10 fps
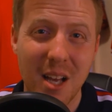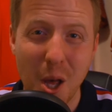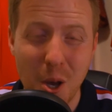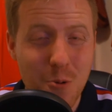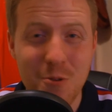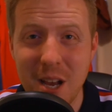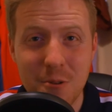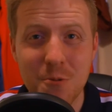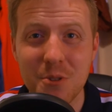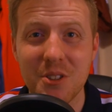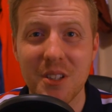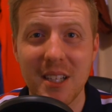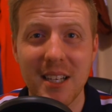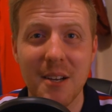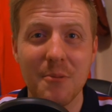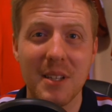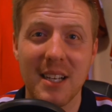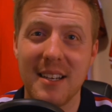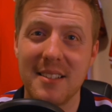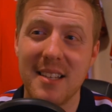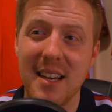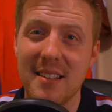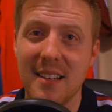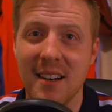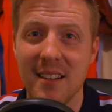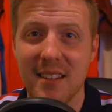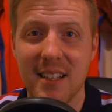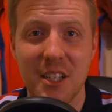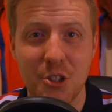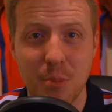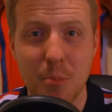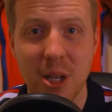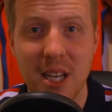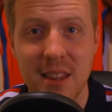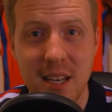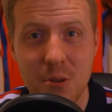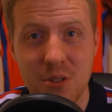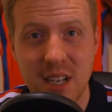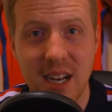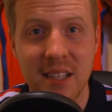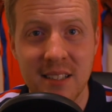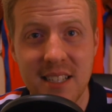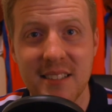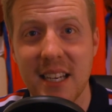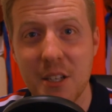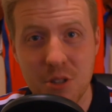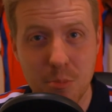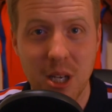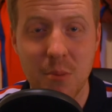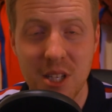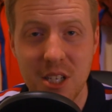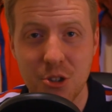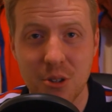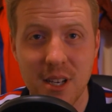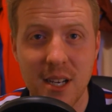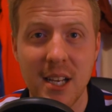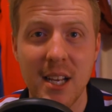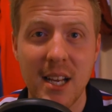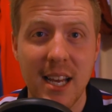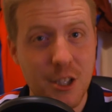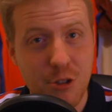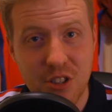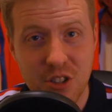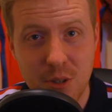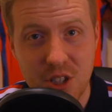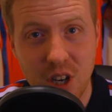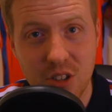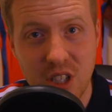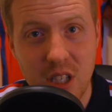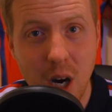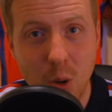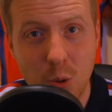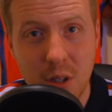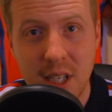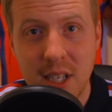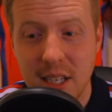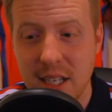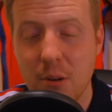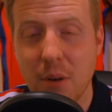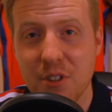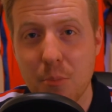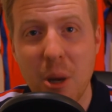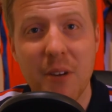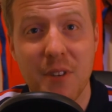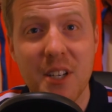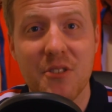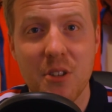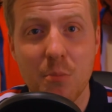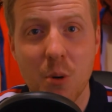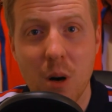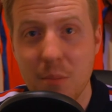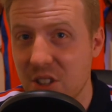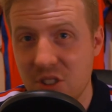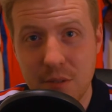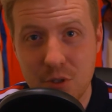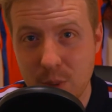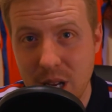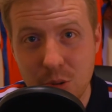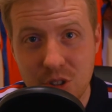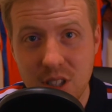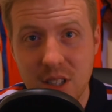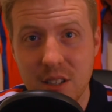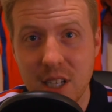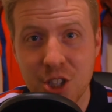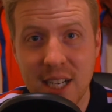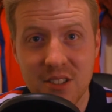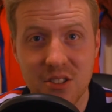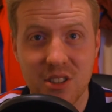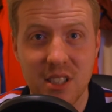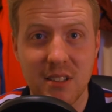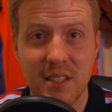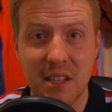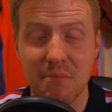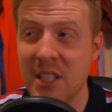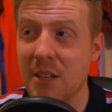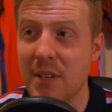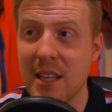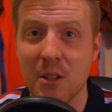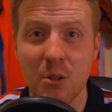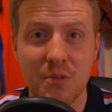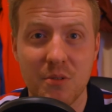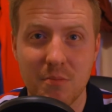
Who knows? You know, like I said, I think he should be playing those that I need to get used to playing with each other. Interesting who he starts in goal. You know, obviously Pickford is the number one, but does he give someone else a chance to get, you know, get the gloves?